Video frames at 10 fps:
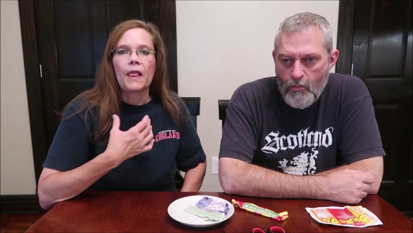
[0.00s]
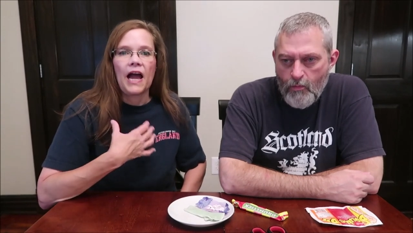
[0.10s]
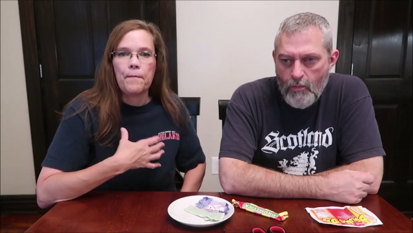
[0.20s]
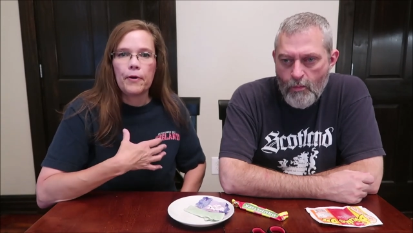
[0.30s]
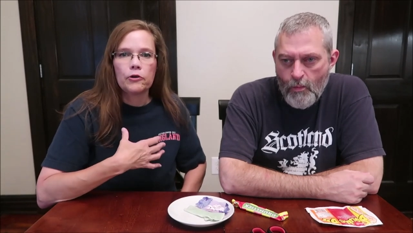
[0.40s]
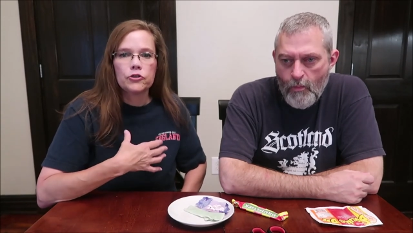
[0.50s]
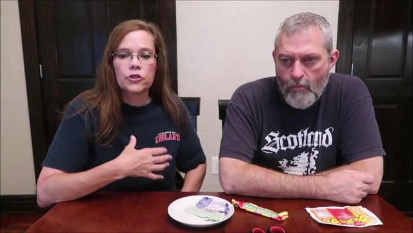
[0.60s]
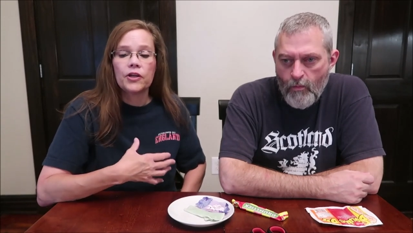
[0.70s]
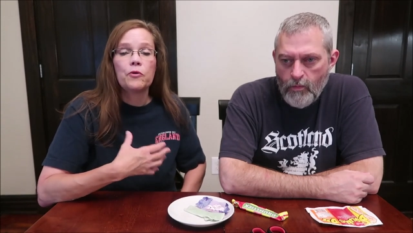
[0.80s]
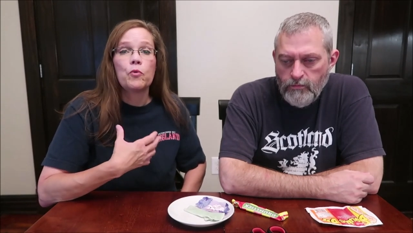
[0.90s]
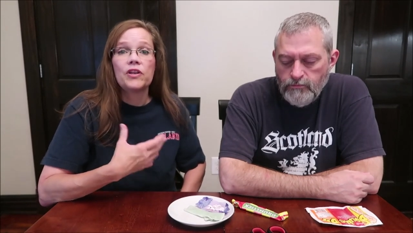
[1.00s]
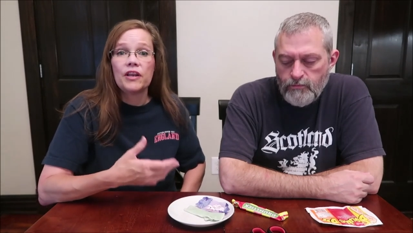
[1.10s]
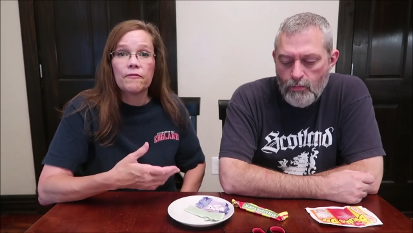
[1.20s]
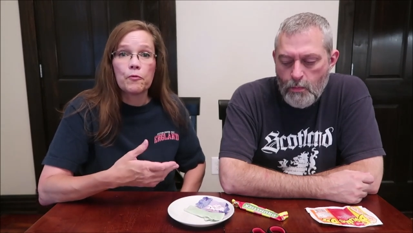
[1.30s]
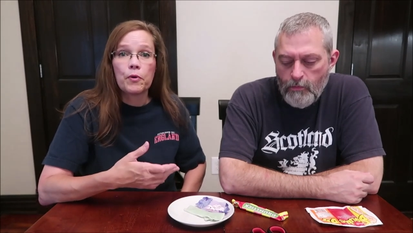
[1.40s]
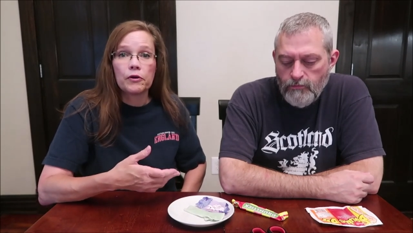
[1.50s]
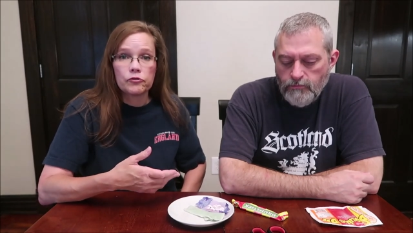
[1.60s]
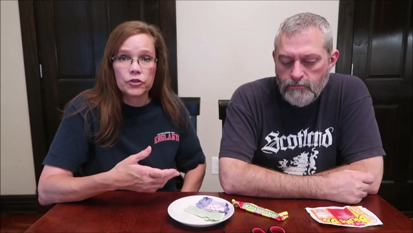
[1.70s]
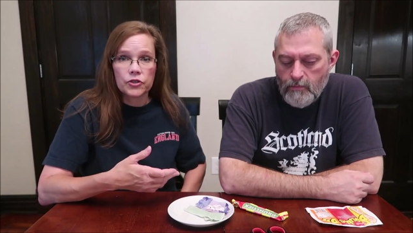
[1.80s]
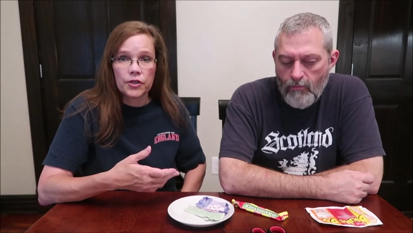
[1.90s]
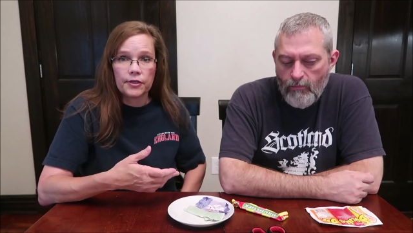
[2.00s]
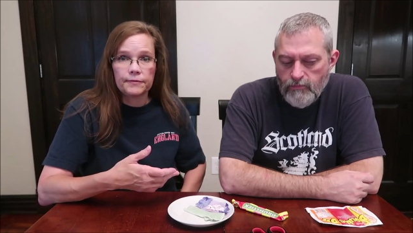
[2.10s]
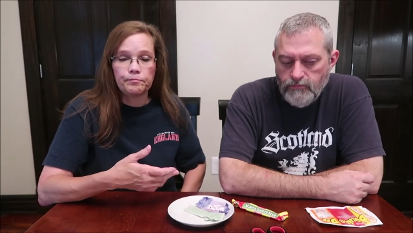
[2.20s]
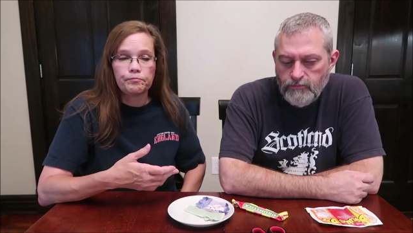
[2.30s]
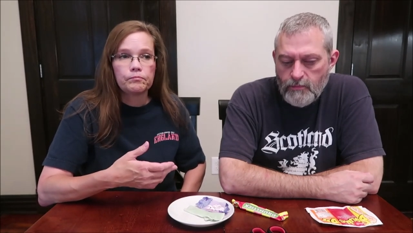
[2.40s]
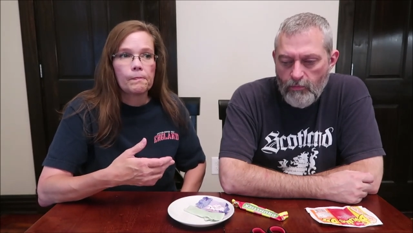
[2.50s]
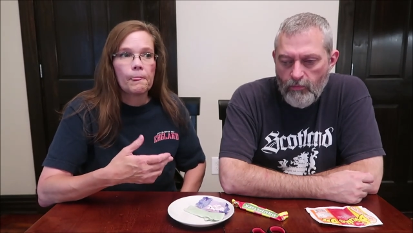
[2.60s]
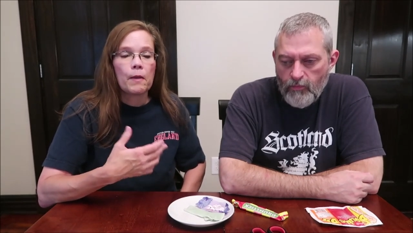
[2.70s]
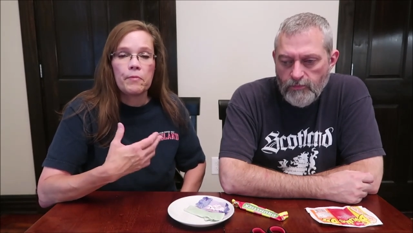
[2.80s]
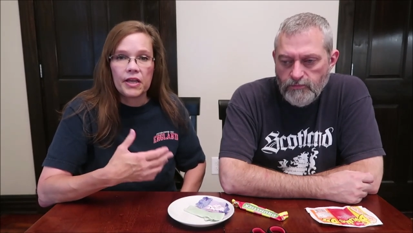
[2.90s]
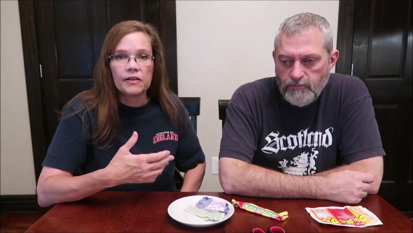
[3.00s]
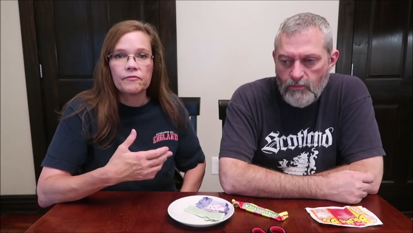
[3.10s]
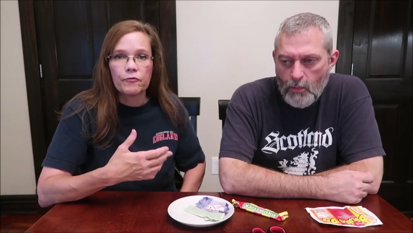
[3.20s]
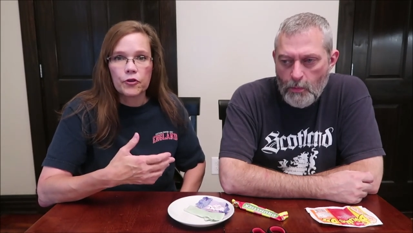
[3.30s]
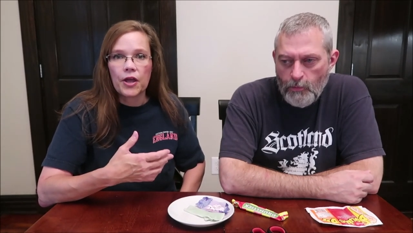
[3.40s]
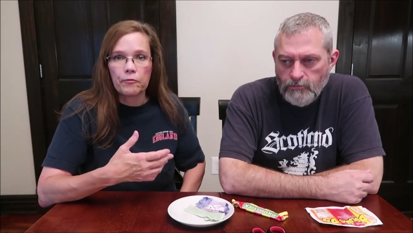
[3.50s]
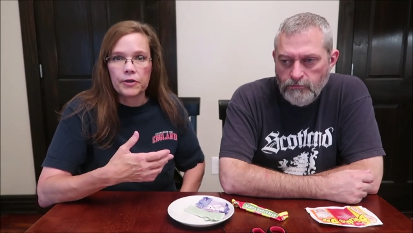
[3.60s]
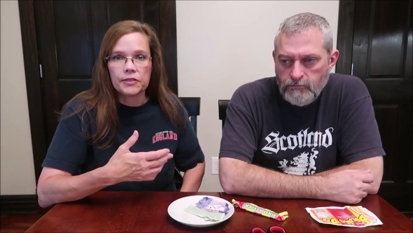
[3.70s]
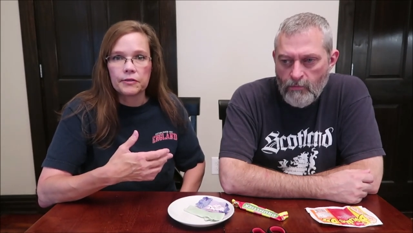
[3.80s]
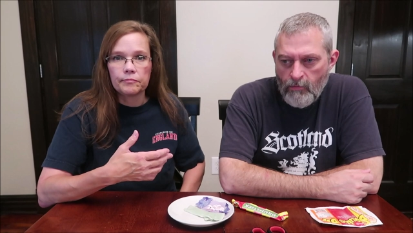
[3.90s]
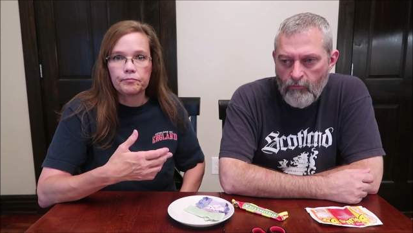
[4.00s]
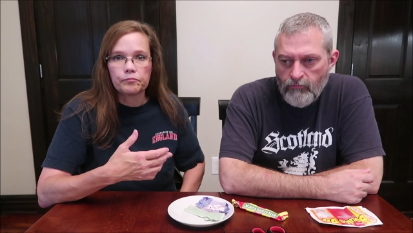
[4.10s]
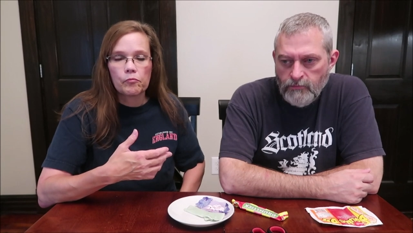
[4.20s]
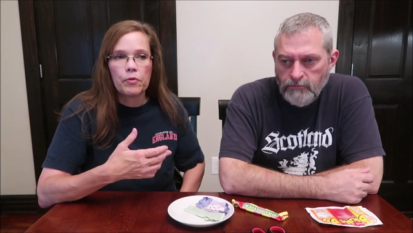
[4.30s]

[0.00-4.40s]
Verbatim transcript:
Speaker 1: I personally would never purchase them because for that reason.